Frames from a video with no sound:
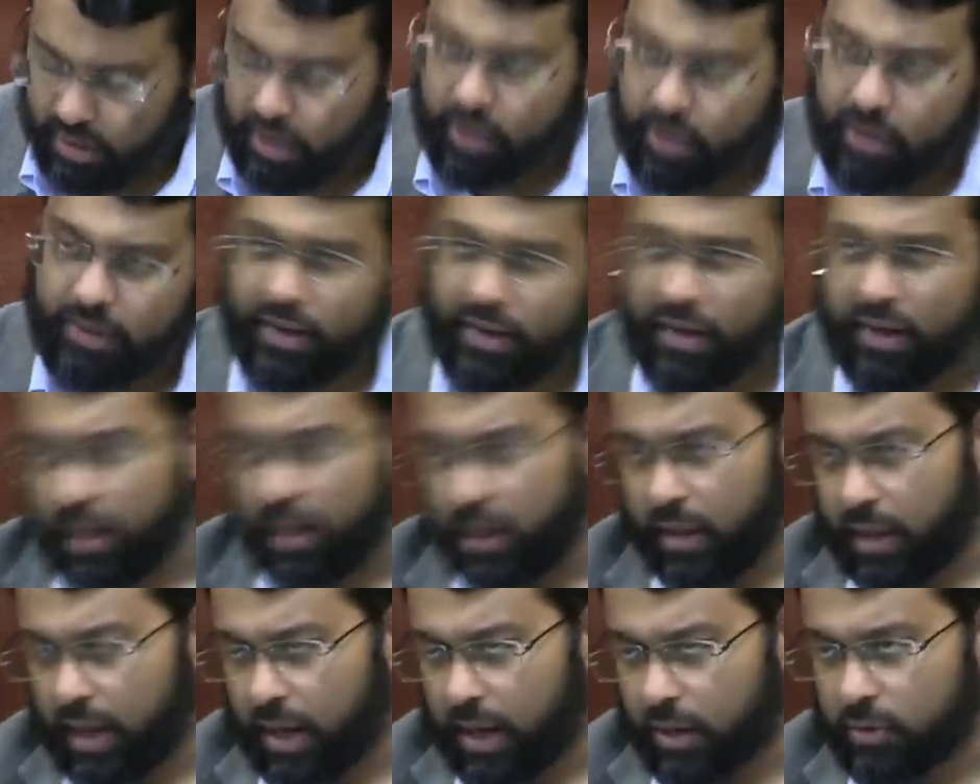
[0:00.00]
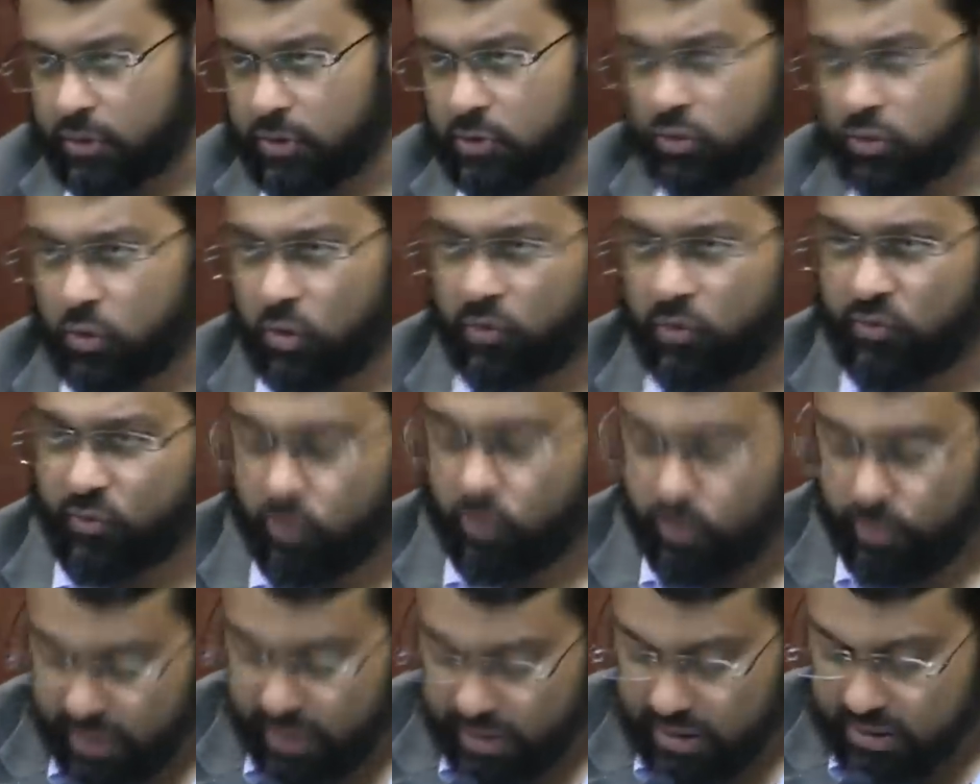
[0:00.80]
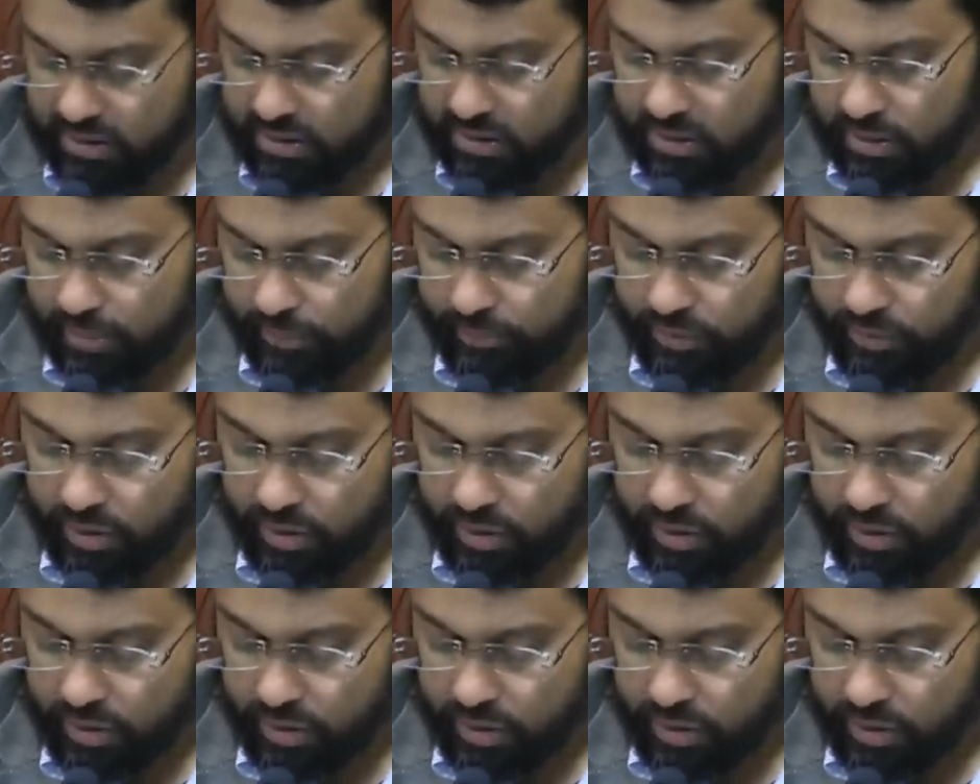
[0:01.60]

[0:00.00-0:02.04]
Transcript: that allows or forbids